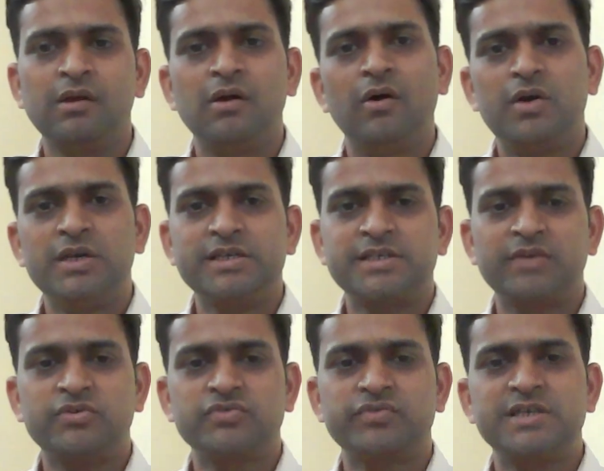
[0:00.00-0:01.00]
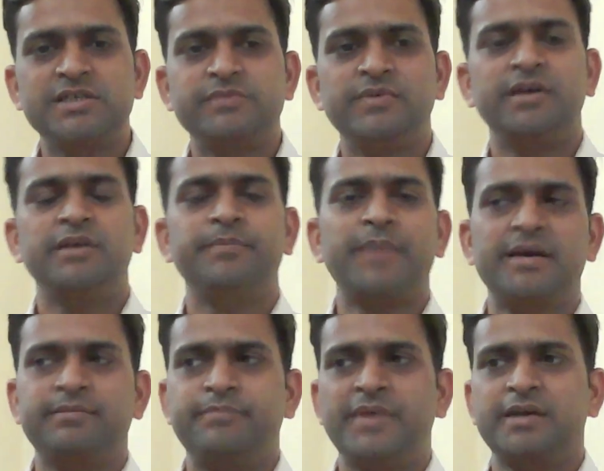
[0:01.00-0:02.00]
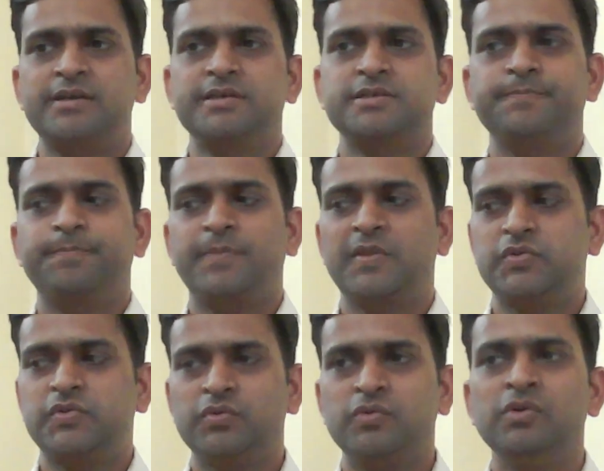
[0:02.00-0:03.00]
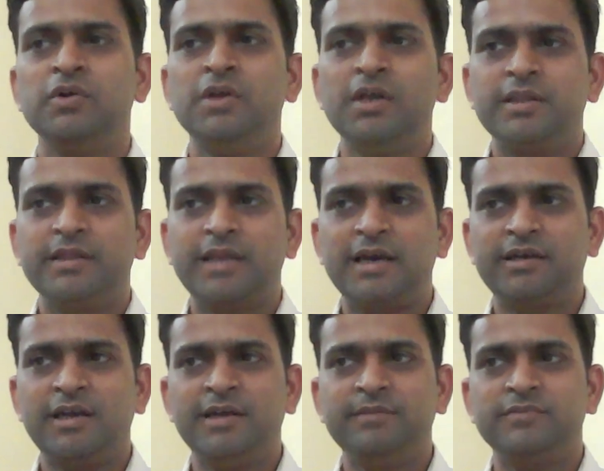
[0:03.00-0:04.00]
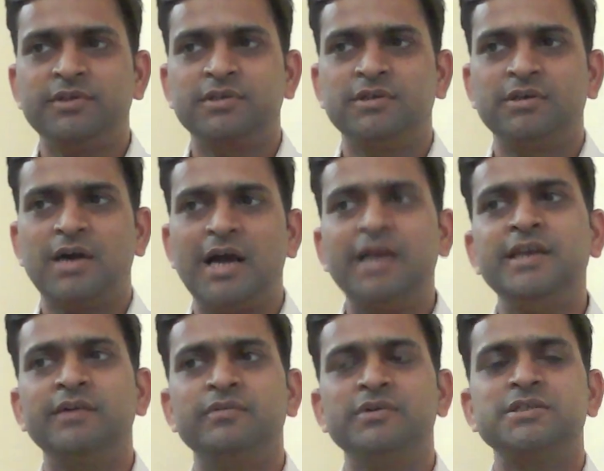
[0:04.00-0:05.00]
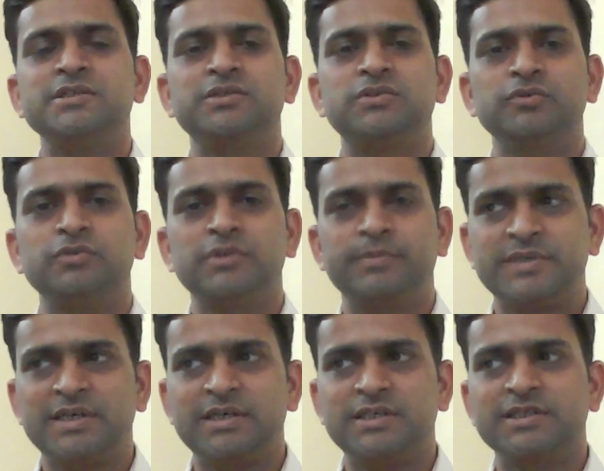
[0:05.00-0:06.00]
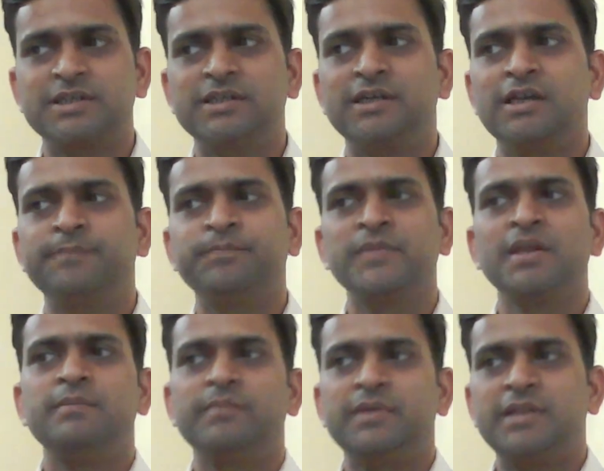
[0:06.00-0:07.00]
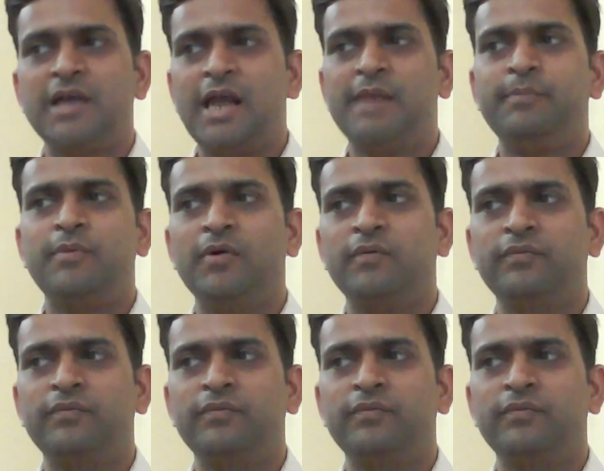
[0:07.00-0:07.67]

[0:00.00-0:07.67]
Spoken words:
Only sinusoids were in practice. So that time the idea was to represent a signal with the help of